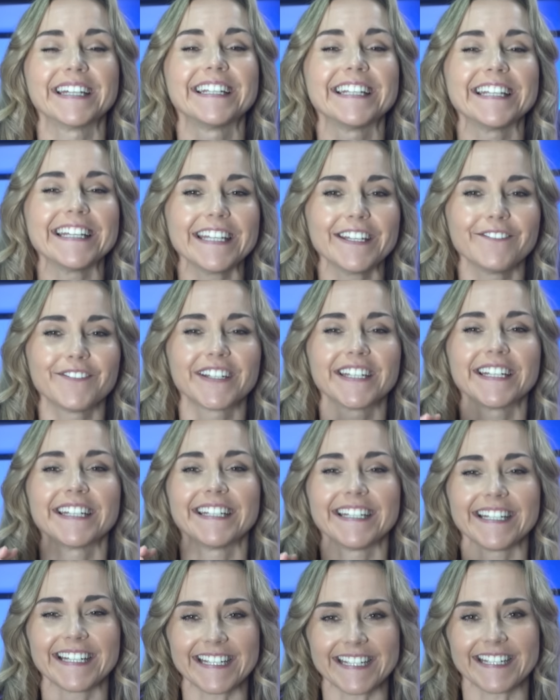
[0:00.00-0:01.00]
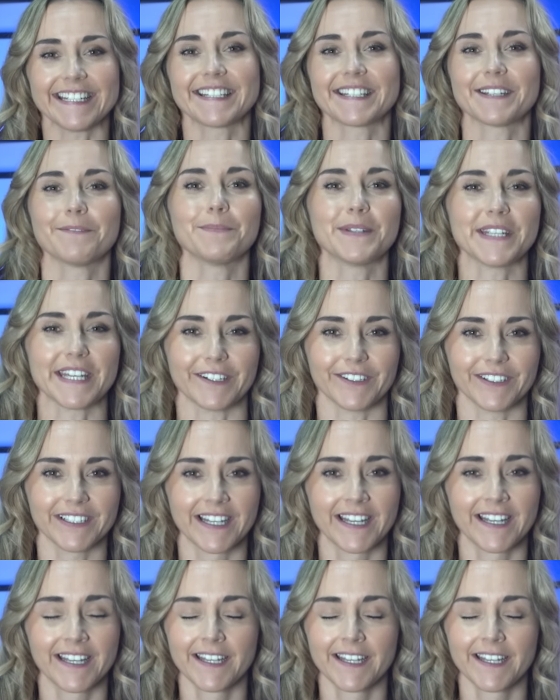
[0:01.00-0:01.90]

and even an eSIM deal.